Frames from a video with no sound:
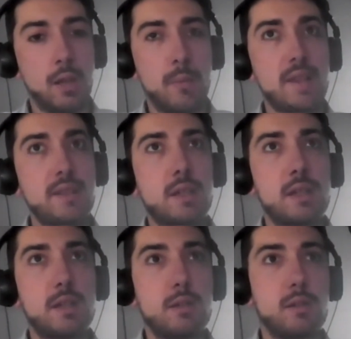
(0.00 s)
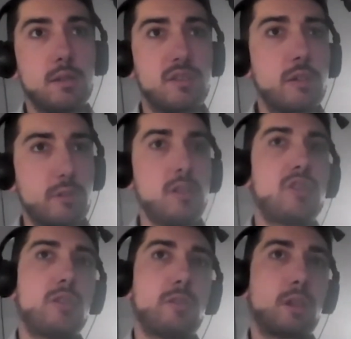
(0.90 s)
Basically, a security
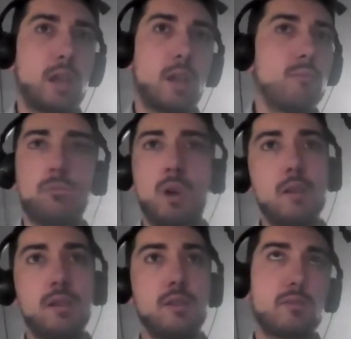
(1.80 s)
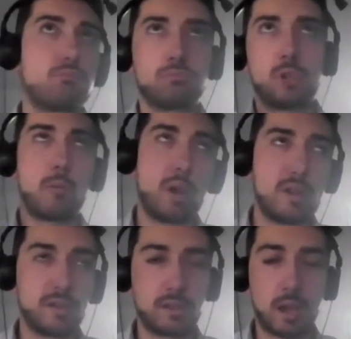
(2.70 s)
engineer came 1 year and
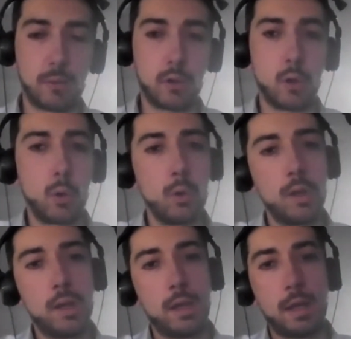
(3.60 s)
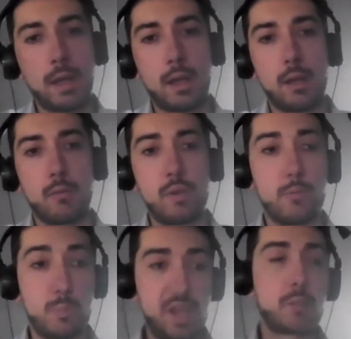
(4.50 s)
1.5 years ago, and
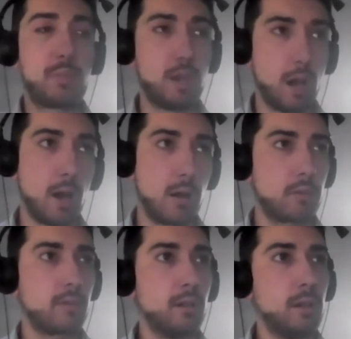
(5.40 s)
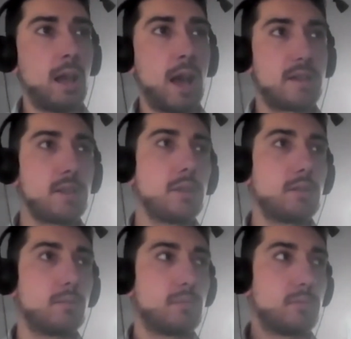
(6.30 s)
with big PR, adding